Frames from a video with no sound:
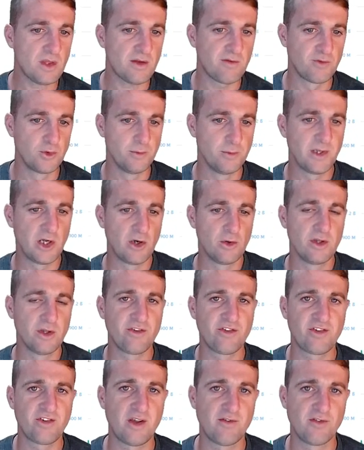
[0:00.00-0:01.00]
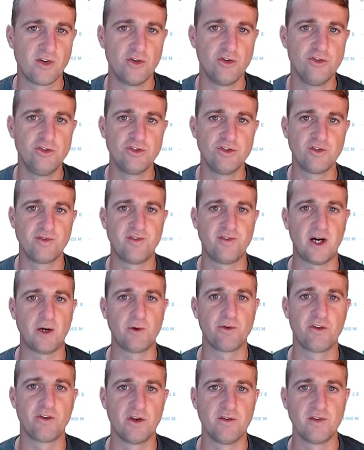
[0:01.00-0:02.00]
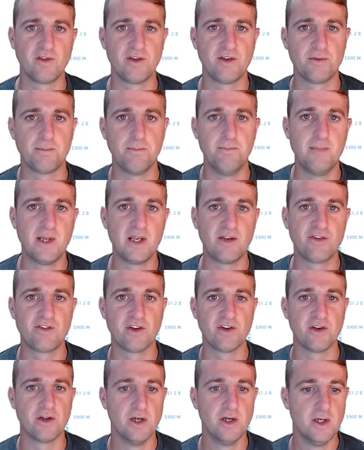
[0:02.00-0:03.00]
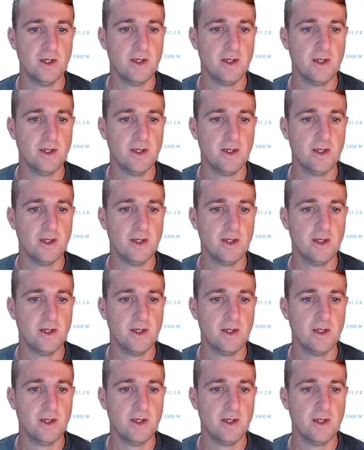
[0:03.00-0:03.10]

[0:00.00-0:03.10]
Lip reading: There will be only 700,000 of these minted.